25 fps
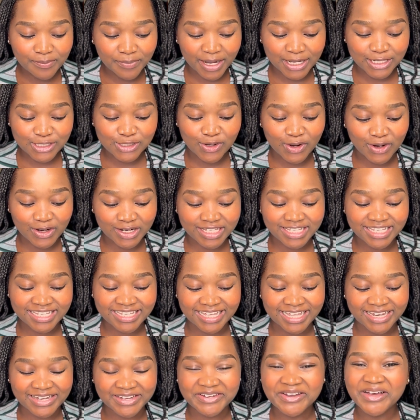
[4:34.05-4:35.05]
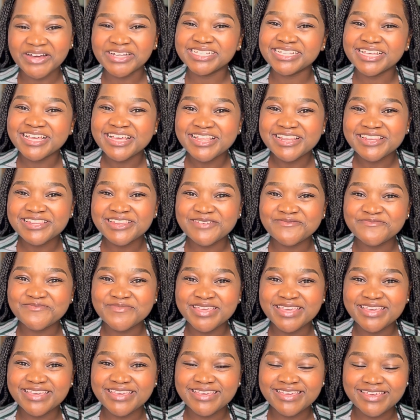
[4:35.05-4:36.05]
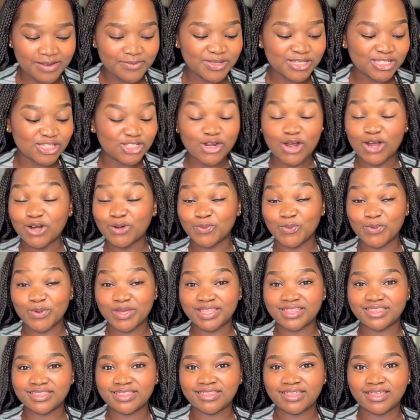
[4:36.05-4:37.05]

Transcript: by talking a lot, let me start with